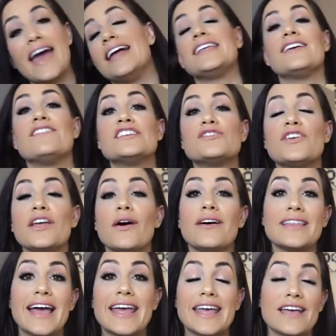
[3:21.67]
And give this video a
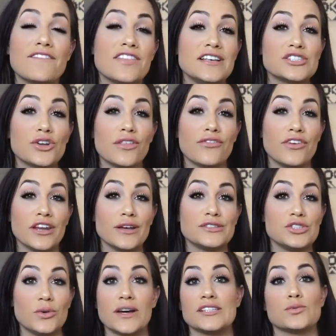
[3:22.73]
like if these are the
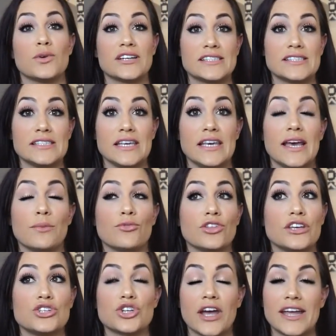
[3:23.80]
videos you guys want to see. I'm
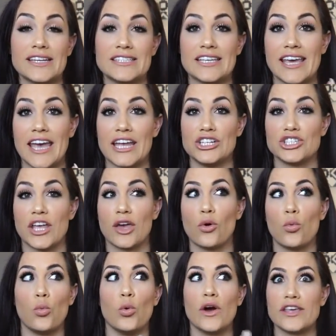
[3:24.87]
really trying to gauge like
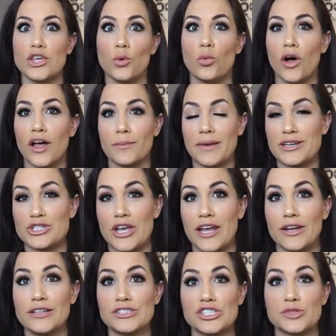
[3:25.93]
what you want on my
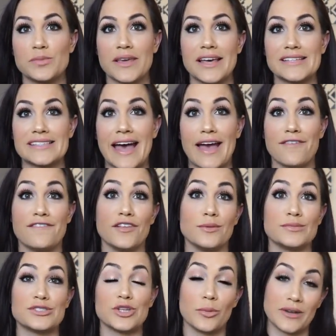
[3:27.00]
channel just because I
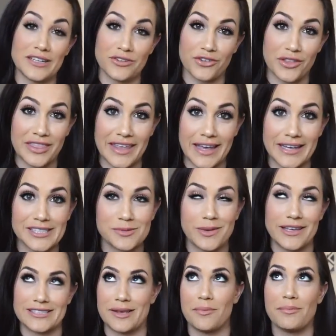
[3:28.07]
film so many different things
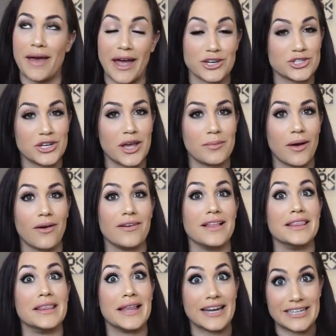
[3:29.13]
because I'm passionate about a
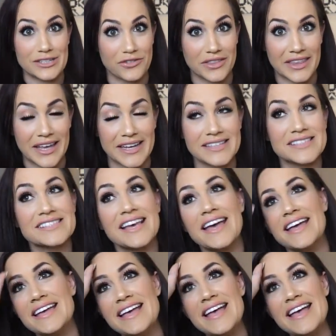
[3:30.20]
lot of different things.